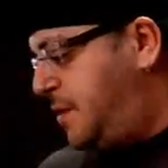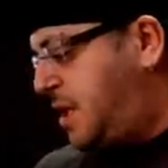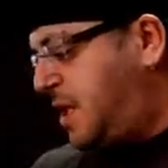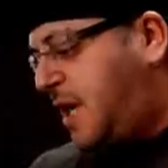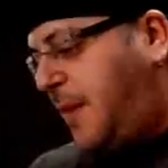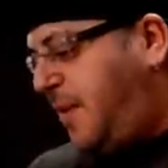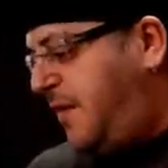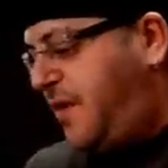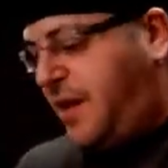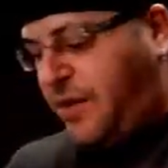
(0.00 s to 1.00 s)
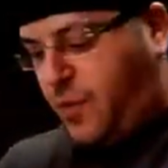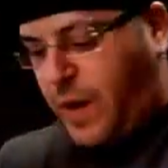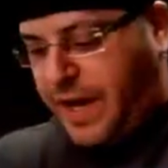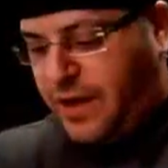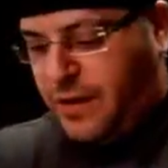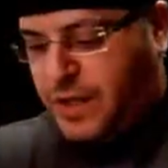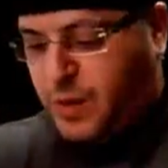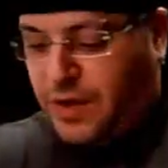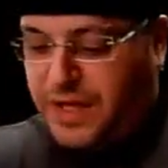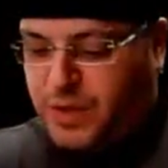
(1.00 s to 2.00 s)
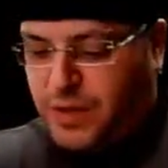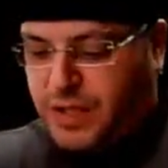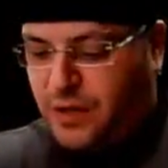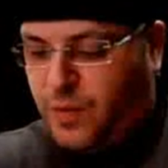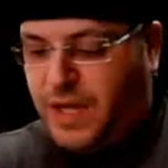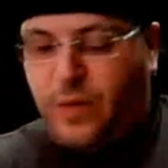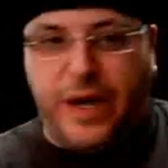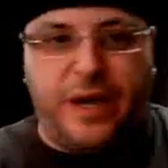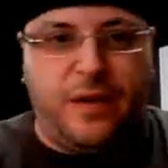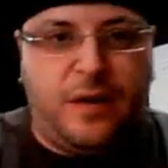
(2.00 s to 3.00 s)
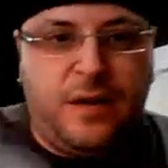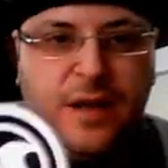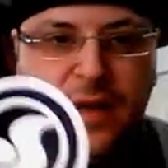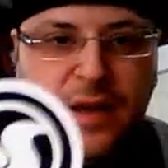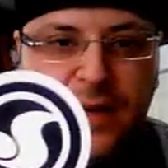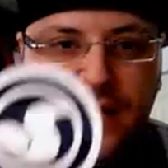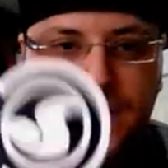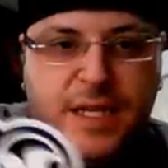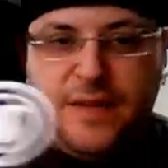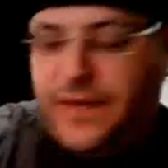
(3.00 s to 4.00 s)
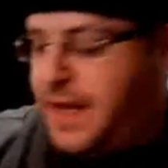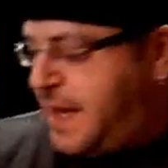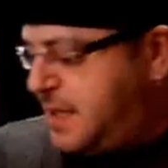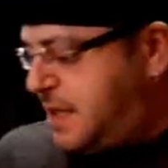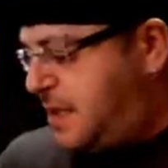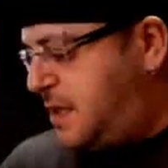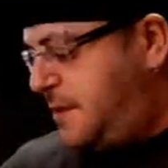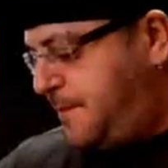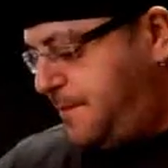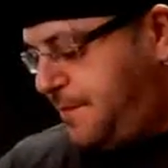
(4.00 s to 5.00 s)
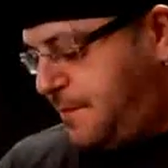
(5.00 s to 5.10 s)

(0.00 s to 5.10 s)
Just a couple of the other regulars. Well, these ones aren't really regular. DVS,